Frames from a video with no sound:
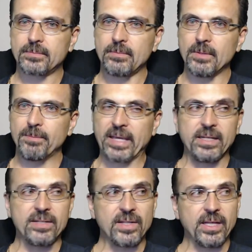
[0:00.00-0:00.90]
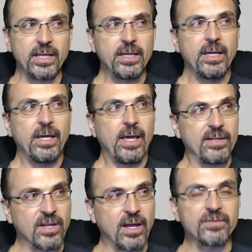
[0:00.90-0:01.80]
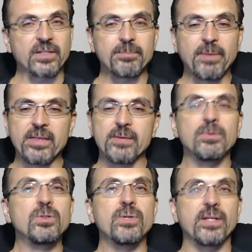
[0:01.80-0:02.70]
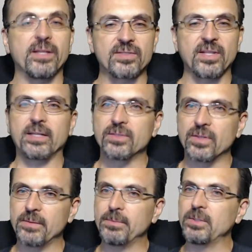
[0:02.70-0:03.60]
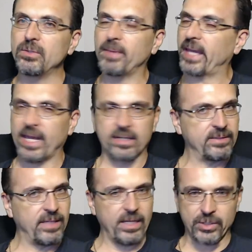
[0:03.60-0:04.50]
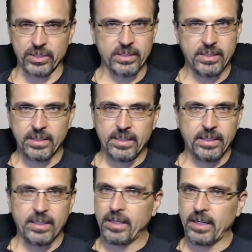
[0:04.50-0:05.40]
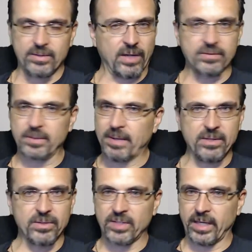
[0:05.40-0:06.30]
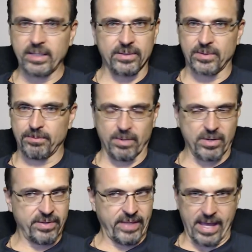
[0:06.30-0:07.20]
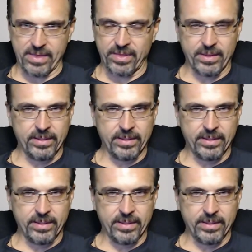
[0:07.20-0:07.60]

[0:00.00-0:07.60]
Mechanicity is governed by the moon and the cycles of the moon. Mechanical nature is governed by those cycles, birth, death.